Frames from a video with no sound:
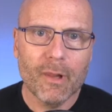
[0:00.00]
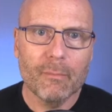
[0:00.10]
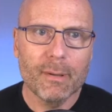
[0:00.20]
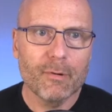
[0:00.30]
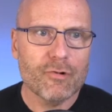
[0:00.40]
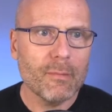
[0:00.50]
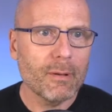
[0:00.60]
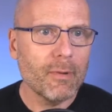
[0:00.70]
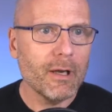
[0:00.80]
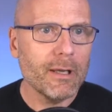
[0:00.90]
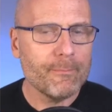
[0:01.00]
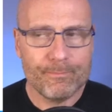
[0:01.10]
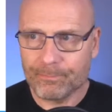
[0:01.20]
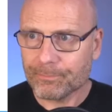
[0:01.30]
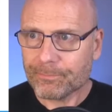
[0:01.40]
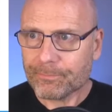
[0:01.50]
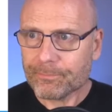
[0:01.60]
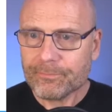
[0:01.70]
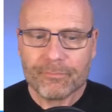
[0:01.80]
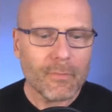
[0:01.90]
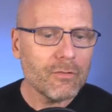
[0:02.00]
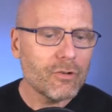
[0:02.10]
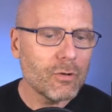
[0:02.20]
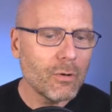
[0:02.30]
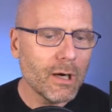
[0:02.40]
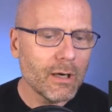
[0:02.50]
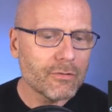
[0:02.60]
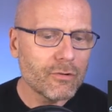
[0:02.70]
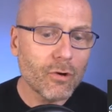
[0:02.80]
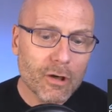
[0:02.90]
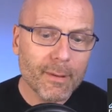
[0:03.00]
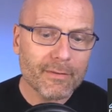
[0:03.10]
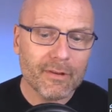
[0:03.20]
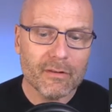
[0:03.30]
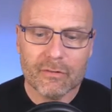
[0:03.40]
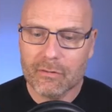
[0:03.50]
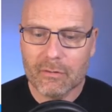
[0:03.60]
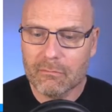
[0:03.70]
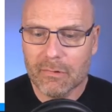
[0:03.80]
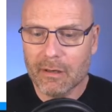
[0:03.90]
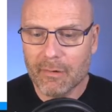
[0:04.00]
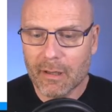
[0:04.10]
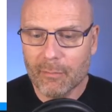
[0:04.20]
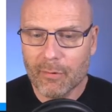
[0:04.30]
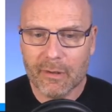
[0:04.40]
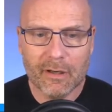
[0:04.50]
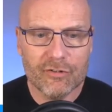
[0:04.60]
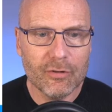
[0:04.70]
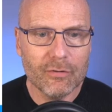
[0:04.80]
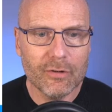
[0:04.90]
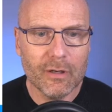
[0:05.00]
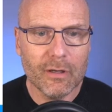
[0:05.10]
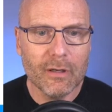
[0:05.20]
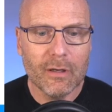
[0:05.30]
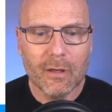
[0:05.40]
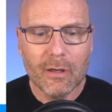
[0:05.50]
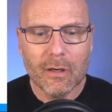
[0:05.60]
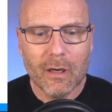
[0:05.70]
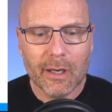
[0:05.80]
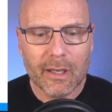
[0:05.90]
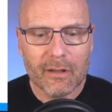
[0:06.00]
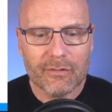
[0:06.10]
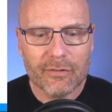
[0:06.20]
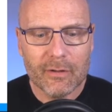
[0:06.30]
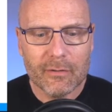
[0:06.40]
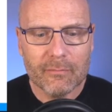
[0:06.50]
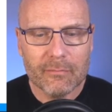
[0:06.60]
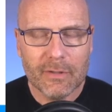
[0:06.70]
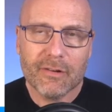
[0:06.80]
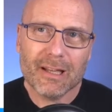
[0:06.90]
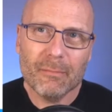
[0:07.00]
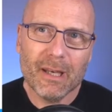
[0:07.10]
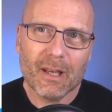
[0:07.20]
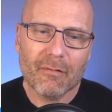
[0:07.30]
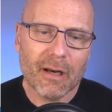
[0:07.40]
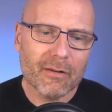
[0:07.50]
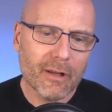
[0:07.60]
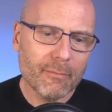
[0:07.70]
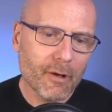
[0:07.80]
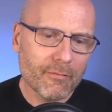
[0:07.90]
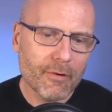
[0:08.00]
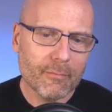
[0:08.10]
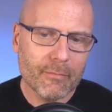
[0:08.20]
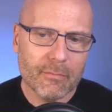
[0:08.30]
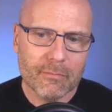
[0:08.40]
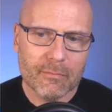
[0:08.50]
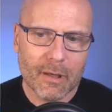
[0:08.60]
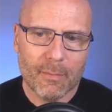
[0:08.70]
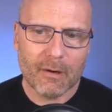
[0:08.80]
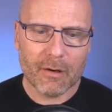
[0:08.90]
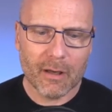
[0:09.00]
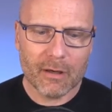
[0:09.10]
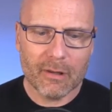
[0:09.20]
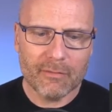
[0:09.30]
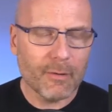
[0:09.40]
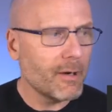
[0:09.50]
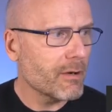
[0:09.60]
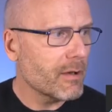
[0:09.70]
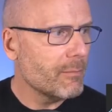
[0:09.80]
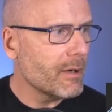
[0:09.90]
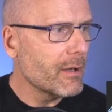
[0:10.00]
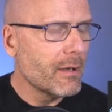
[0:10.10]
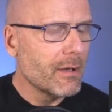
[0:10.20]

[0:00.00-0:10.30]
people dropping by to talk about these really, really important issues. I guess it's like the media, right? So I'm not from America. I don't live in America, but